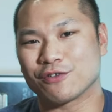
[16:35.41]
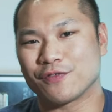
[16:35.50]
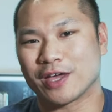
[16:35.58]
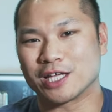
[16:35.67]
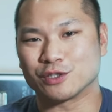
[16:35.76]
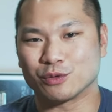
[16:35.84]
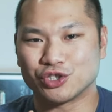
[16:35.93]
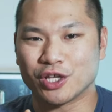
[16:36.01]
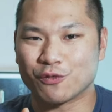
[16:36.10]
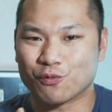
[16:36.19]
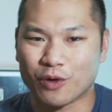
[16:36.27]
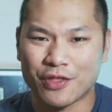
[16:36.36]
fans, which
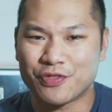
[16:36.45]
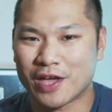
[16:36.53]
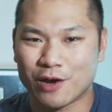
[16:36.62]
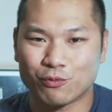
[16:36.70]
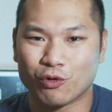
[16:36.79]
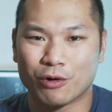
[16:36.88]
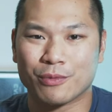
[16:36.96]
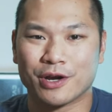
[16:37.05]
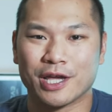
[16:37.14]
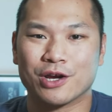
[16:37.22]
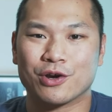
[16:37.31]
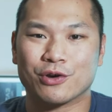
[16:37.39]
then run that warmer
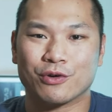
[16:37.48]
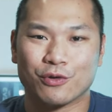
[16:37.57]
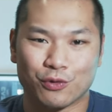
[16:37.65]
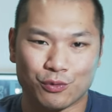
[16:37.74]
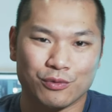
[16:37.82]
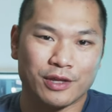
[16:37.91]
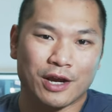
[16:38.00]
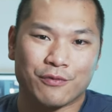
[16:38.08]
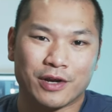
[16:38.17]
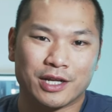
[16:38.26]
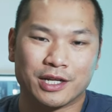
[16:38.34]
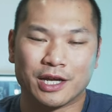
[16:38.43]
air through that
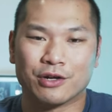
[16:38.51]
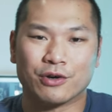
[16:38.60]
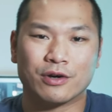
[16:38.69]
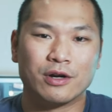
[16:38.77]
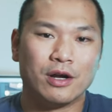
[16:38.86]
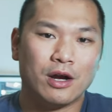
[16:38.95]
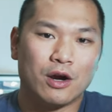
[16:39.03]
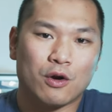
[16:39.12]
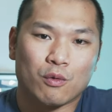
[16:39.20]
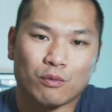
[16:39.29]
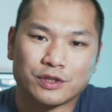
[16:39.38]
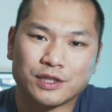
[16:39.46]
radiator,
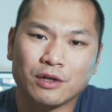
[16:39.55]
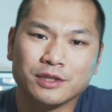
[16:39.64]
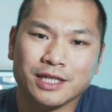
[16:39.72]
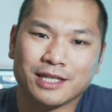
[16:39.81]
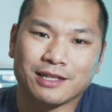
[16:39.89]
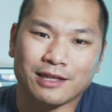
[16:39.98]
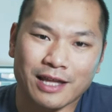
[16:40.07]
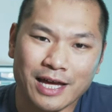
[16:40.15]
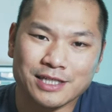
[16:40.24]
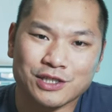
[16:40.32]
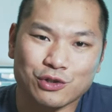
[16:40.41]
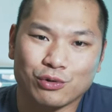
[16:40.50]
resulting in
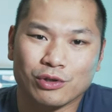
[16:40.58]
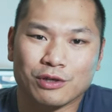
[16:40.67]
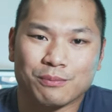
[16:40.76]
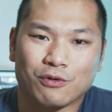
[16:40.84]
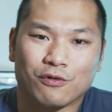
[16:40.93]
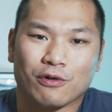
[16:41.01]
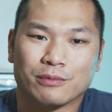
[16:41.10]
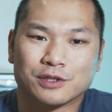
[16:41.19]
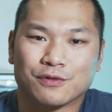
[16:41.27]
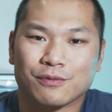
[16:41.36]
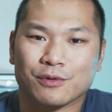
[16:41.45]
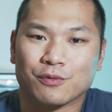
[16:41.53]
less cooling
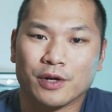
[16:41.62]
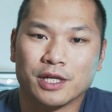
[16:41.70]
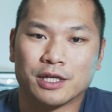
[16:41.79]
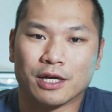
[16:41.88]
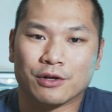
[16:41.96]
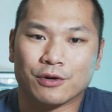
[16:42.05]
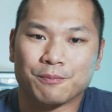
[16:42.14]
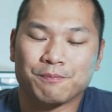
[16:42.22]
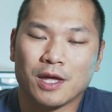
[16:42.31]
performance from the radiator.